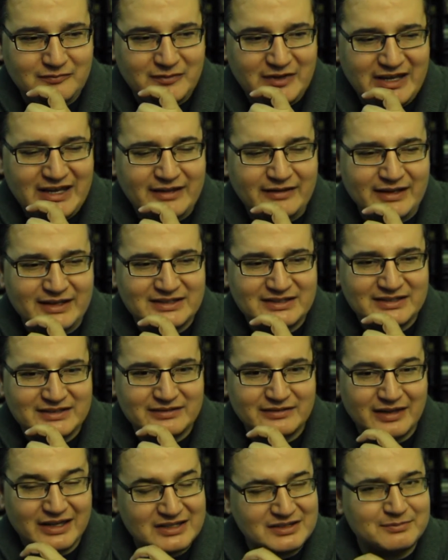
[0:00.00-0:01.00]
yeah,
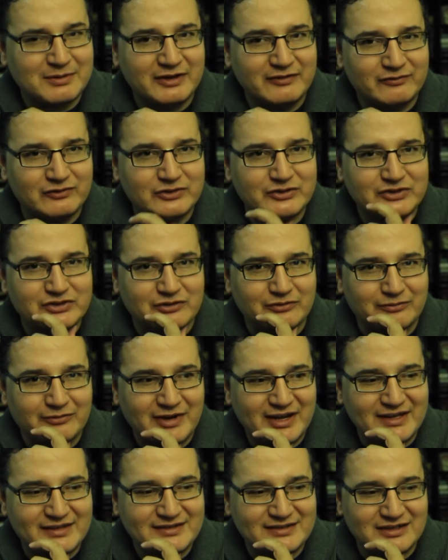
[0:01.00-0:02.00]
that's my first
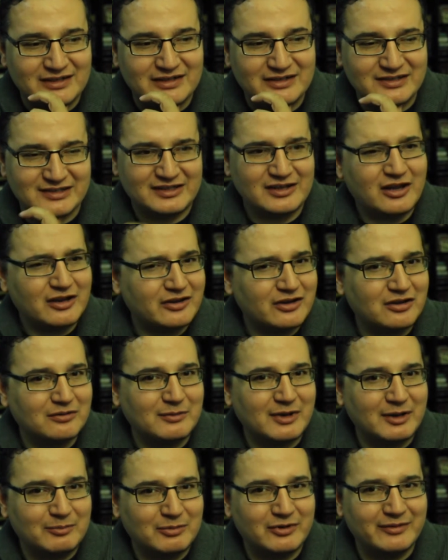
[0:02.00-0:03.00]
arrest, and it's not
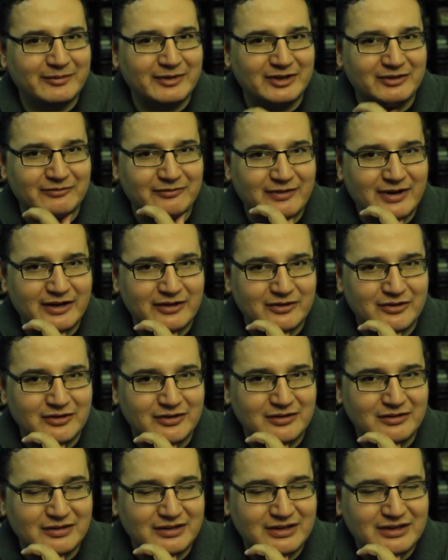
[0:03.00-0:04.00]
on my permanent
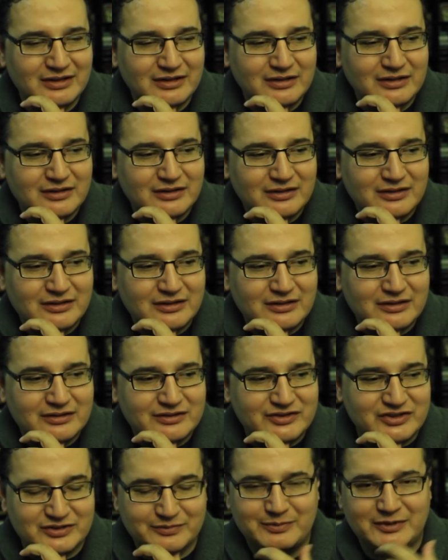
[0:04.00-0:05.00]
record
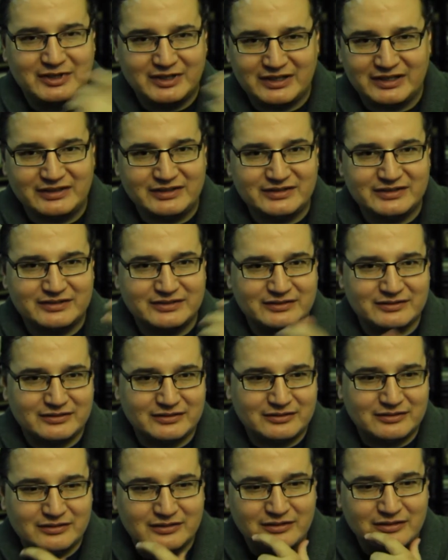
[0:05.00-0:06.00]
just because
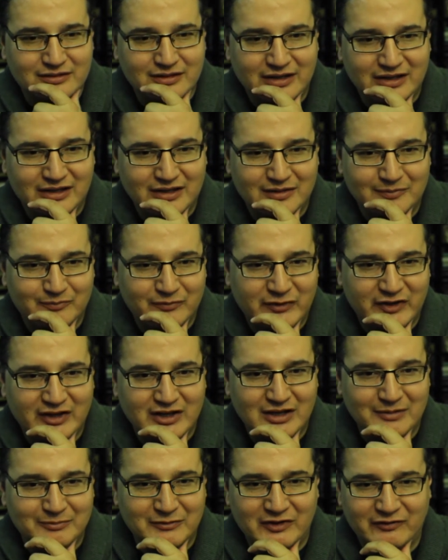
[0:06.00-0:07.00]
the
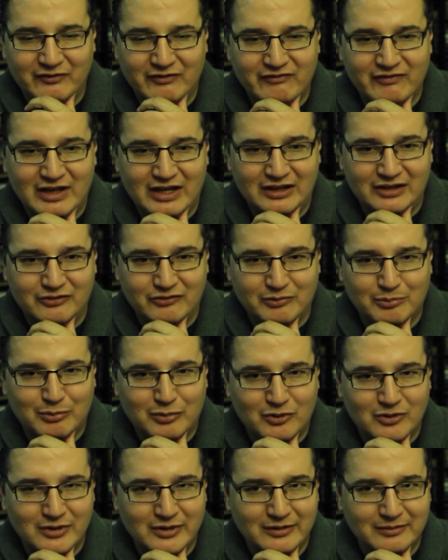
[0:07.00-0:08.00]
cop never filed the
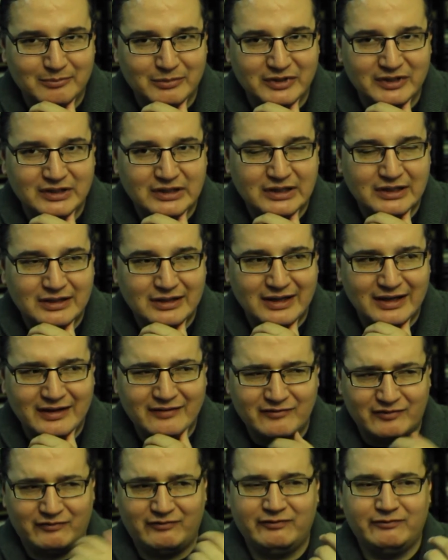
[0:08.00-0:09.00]
report. But I
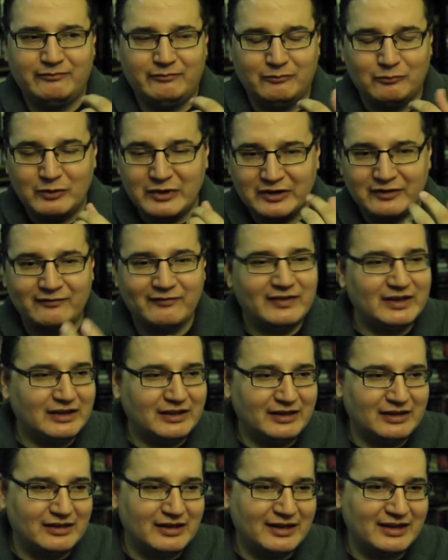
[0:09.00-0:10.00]
have a weird
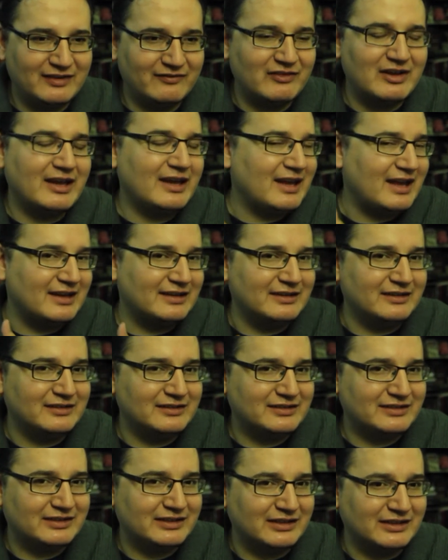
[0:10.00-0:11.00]
feeling, like, if I
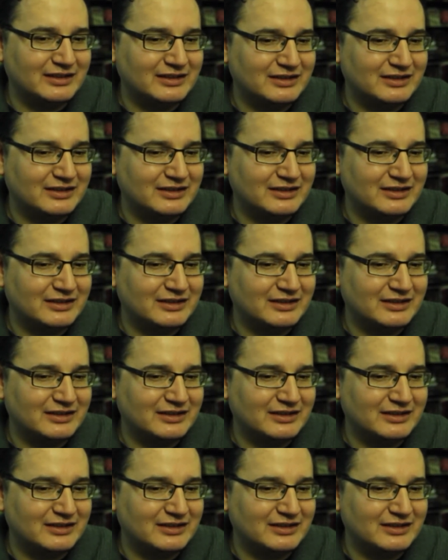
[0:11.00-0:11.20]
hadn't